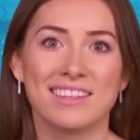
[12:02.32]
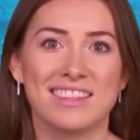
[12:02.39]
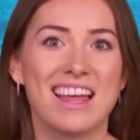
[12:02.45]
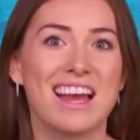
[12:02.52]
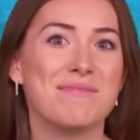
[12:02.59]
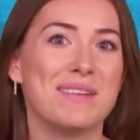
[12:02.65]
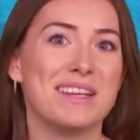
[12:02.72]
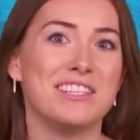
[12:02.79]

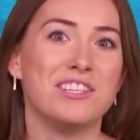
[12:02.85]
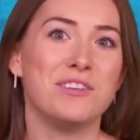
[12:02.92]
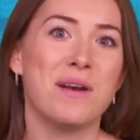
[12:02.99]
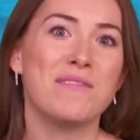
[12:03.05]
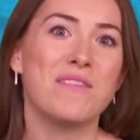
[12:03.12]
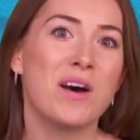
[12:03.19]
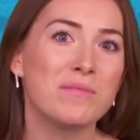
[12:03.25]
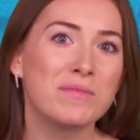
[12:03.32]
That means you
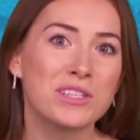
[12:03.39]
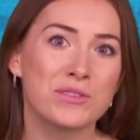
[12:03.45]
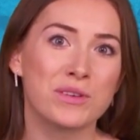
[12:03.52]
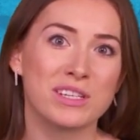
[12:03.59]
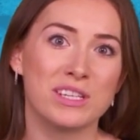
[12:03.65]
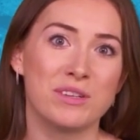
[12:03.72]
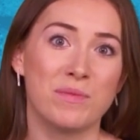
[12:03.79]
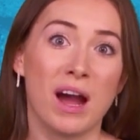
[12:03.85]
have
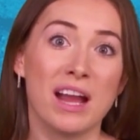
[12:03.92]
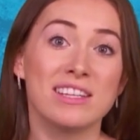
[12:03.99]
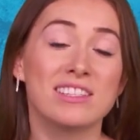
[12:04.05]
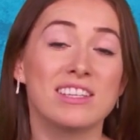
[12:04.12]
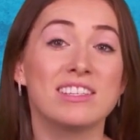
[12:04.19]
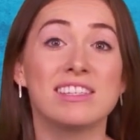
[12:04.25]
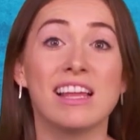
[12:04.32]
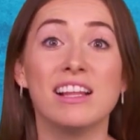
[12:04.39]
unrestricted rights
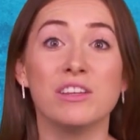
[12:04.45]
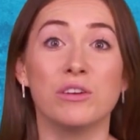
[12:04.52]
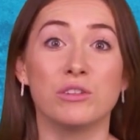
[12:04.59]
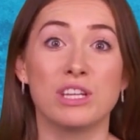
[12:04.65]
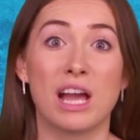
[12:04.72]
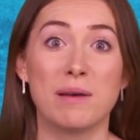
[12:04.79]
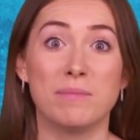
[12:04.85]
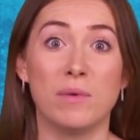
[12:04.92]
to sell your
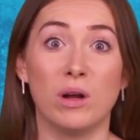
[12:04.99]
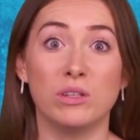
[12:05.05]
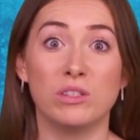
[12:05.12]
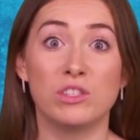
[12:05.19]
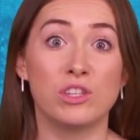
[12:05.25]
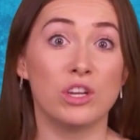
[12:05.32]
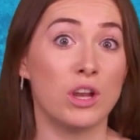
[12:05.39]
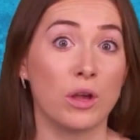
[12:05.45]

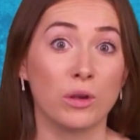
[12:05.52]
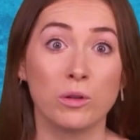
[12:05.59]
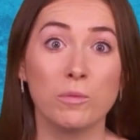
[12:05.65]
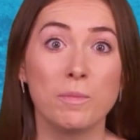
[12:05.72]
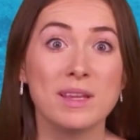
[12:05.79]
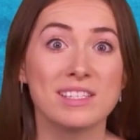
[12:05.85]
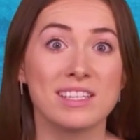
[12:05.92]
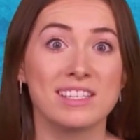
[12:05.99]
chatbots to local
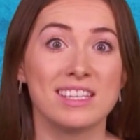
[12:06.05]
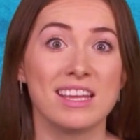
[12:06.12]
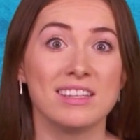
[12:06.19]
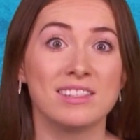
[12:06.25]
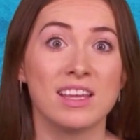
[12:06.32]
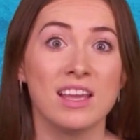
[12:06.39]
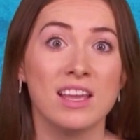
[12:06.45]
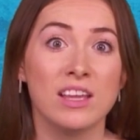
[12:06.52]
businesses,
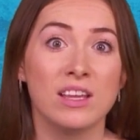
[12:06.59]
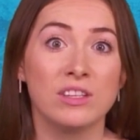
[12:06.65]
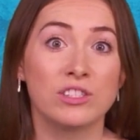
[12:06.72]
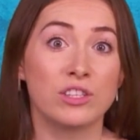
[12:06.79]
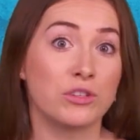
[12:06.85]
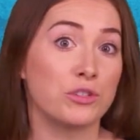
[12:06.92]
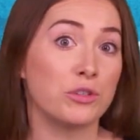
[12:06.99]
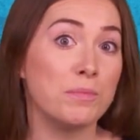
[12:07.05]

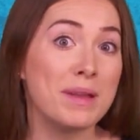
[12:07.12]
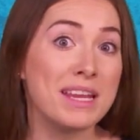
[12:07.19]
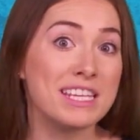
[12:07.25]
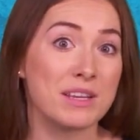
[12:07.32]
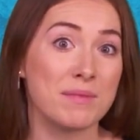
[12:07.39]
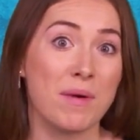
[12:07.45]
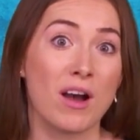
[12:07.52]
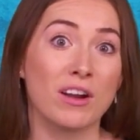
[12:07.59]
social
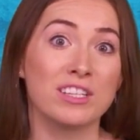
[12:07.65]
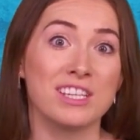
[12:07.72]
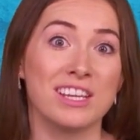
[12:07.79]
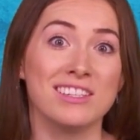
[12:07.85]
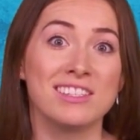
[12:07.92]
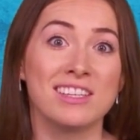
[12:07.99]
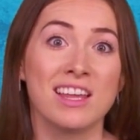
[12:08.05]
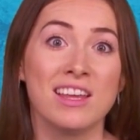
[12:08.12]
media
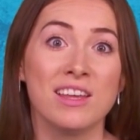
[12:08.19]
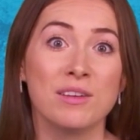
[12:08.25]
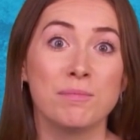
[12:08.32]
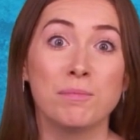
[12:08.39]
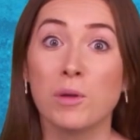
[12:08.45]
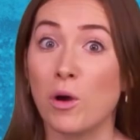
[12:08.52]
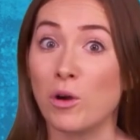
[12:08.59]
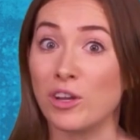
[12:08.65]
marketers,
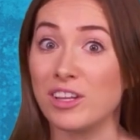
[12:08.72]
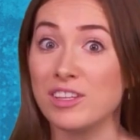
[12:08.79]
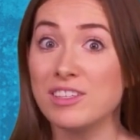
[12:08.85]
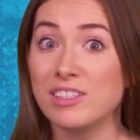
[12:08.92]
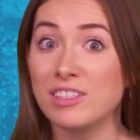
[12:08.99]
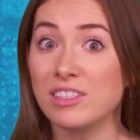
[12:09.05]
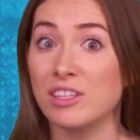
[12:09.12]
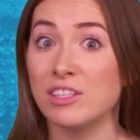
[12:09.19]
bloggers,
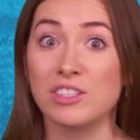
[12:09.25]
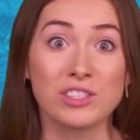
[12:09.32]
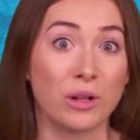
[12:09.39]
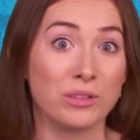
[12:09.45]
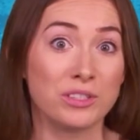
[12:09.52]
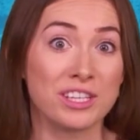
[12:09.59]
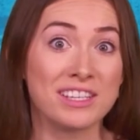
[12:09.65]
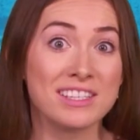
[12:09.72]

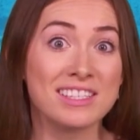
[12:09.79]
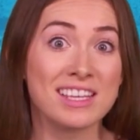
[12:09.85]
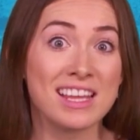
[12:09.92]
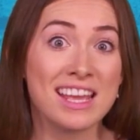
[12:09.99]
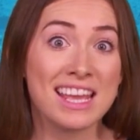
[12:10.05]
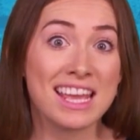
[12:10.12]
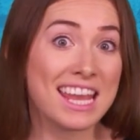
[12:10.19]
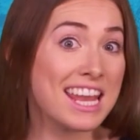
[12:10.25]
consultants,
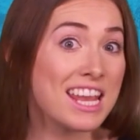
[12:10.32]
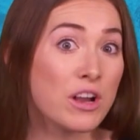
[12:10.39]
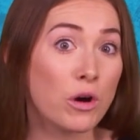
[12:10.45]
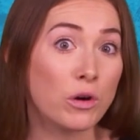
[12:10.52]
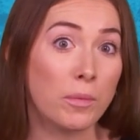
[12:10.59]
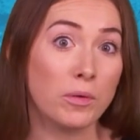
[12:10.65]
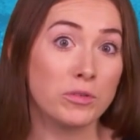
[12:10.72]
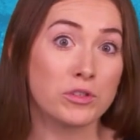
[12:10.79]

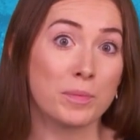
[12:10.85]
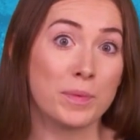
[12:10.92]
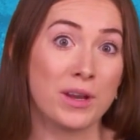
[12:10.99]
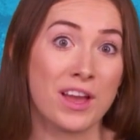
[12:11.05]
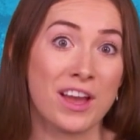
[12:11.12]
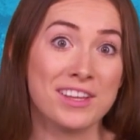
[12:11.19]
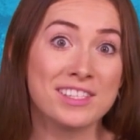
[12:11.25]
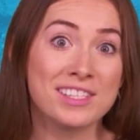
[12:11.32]
e-com
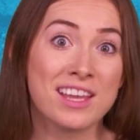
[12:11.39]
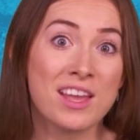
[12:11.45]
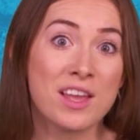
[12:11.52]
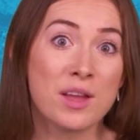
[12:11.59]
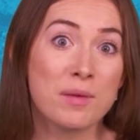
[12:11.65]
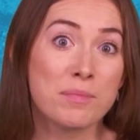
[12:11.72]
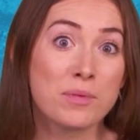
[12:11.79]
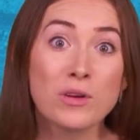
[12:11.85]
entrepreneurs,
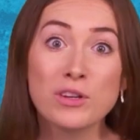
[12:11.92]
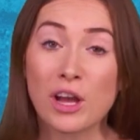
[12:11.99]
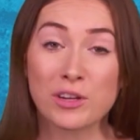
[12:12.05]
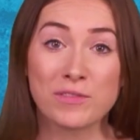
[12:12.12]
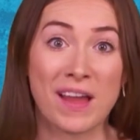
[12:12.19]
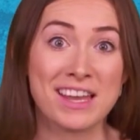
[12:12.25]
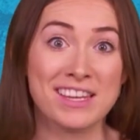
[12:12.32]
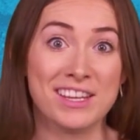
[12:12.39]
product
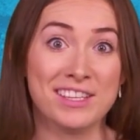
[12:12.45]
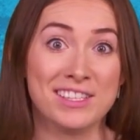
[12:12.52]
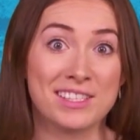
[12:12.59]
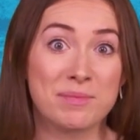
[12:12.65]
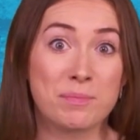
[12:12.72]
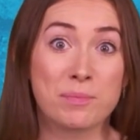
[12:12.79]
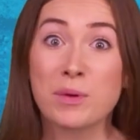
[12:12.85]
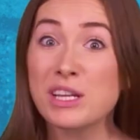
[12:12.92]

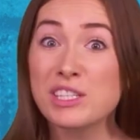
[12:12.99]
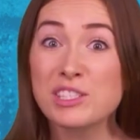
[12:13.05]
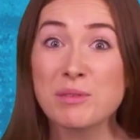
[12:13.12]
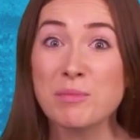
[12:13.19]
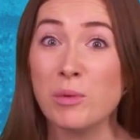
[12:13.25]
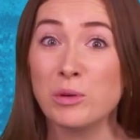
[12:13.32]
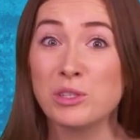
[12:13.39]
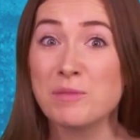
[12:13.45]
vendors, bricks
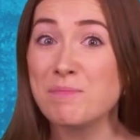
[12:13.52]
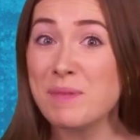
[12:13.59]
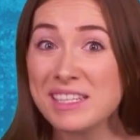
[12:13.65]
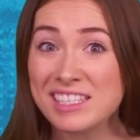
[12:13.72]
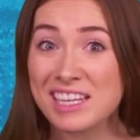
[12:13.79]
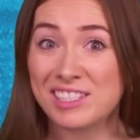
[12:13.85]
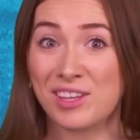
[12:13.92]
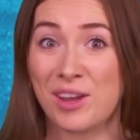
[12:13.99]
and mortar
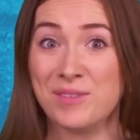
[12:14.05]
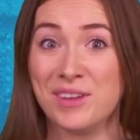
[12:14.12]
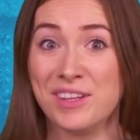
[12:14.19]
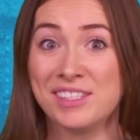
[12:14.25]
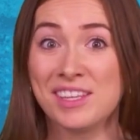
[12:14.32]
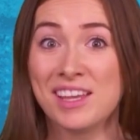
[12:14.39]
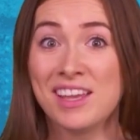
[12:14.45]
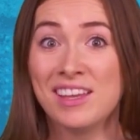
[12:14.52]
business
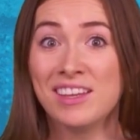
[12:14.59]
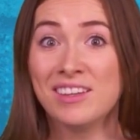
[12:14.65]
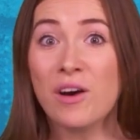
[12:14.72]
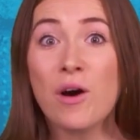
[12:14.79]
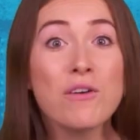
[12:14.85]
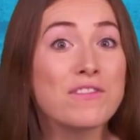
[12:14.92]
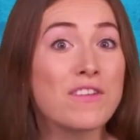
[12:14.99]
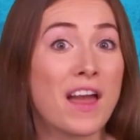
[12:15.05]
owners,
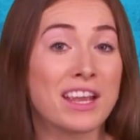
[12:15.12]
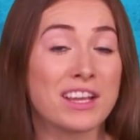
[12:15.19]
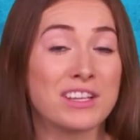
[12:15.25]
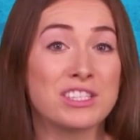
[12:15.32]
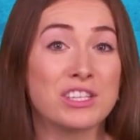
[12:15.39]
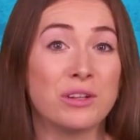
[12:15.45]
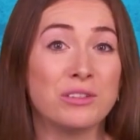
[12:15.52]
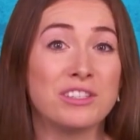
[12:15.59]
offline
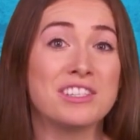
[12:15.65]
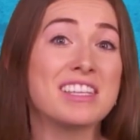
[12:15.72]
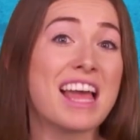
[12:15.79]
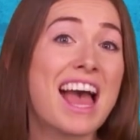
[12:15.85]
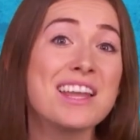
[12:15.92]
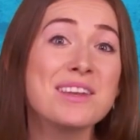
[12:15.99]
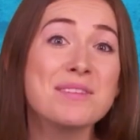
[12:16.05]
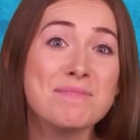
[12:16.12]
consultants,
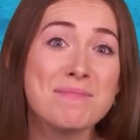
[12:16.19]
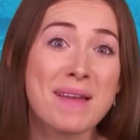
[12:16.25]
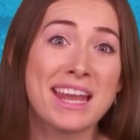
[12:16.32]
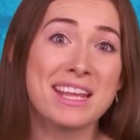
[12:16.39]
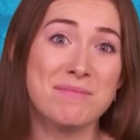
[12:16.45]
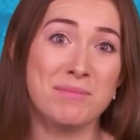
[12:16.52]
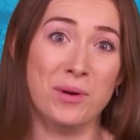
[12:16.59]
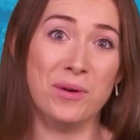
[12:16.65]
and many more.